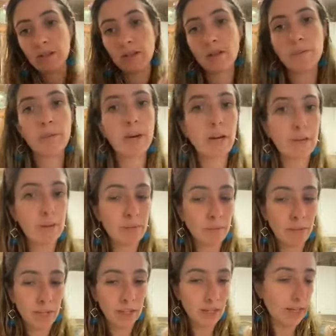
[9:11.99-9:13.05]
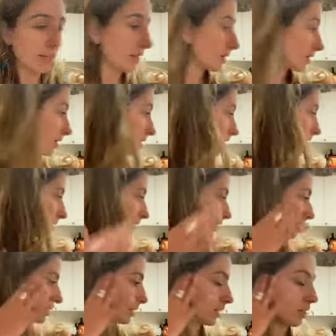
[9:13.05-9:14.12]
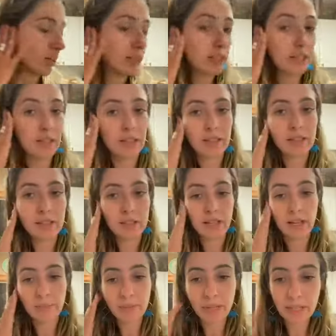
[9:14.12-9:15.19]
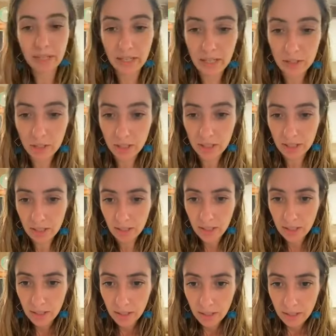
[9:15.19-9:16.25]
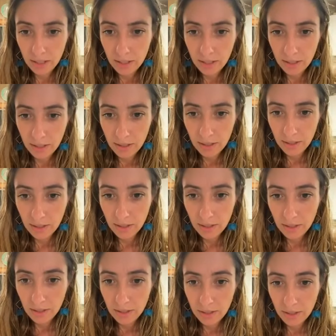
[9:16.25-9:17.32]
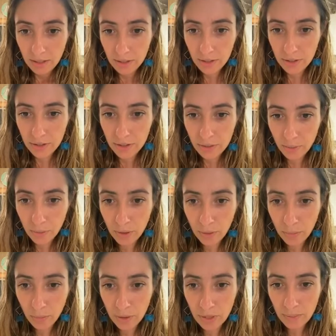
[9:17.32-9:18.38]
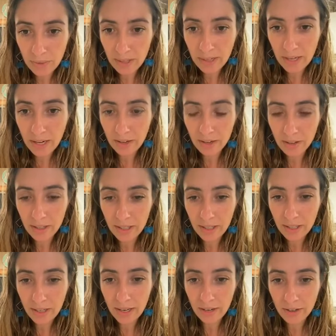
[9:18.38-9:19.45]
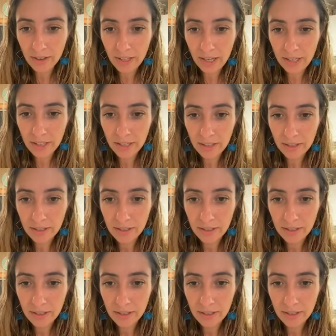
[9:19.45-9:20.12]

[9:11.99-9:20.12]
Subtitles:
my legs because they are I'm getting itches. What do you mean, Carolina?